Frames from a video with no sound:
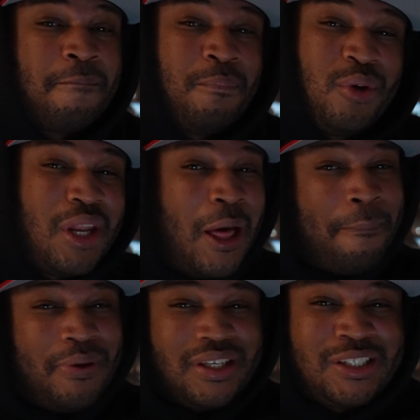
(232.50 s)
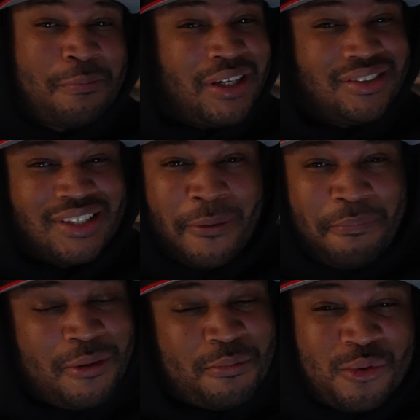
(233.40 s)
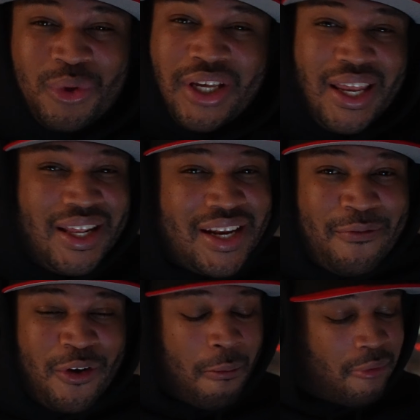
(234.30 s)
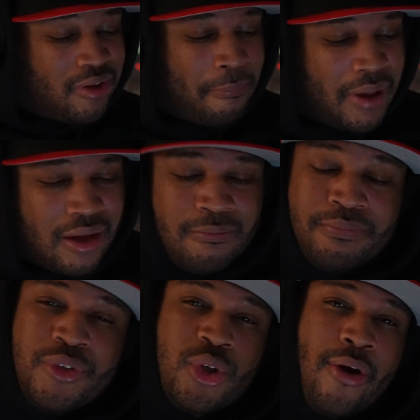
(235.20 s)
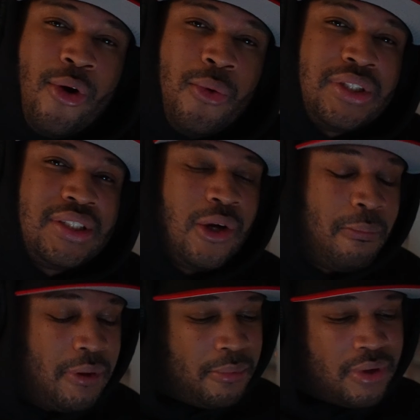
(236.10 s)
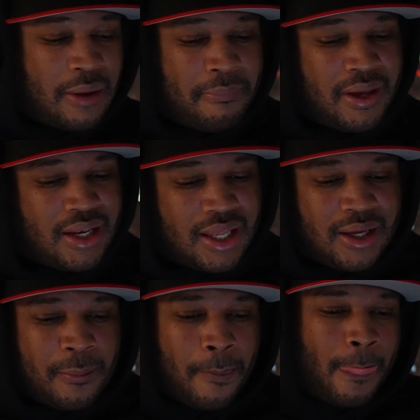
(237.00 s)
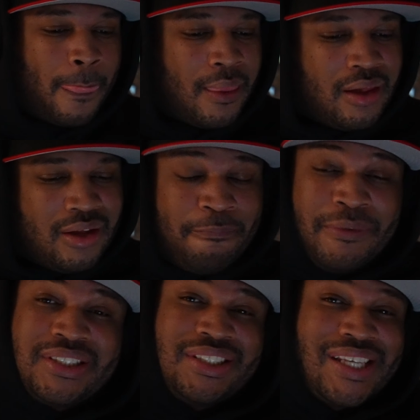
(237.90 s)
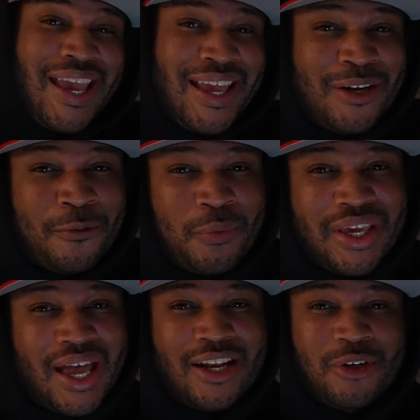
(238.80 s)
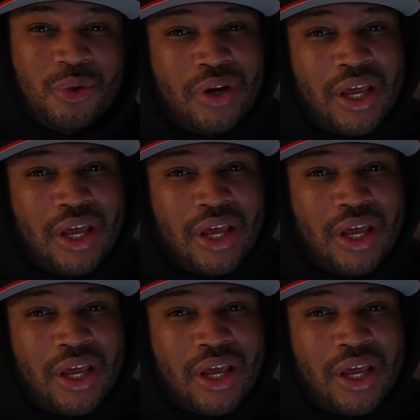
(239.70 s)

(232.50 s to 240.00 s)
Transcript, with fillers: Putting out pics of my dead people, it ain't never gonna bring them back. Y'all always tell people that, man, like, it's sad that we gotta do